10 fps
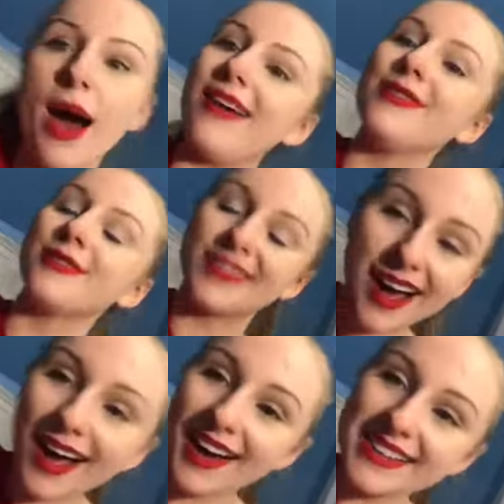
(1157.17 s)
I
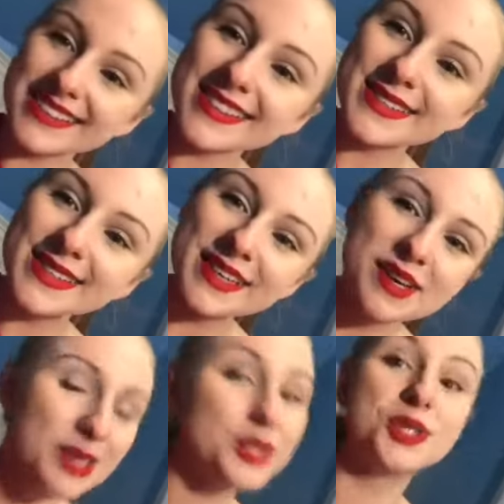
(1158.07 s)
forgot
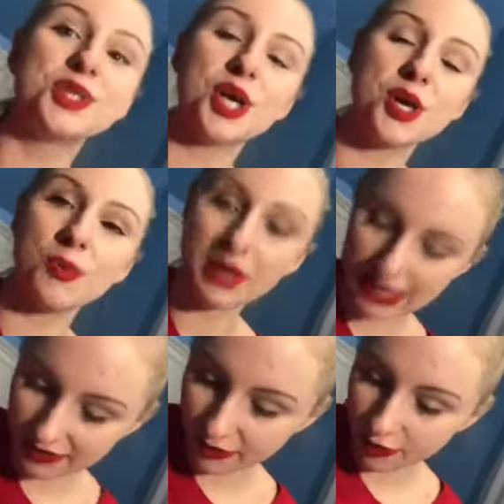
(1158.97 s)
to show you a
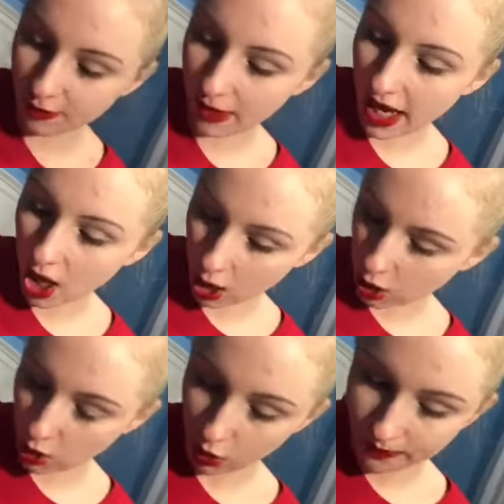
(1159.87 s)
gift from my
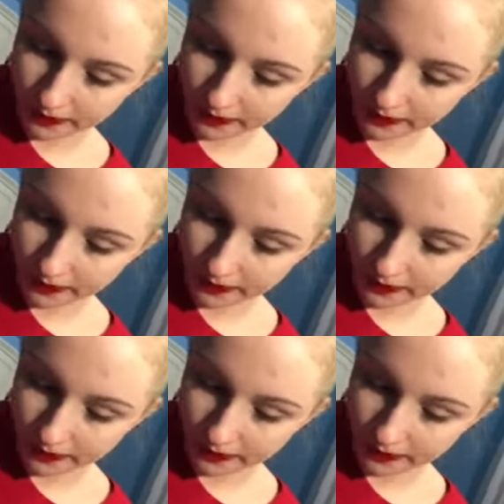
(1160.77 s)
uncle.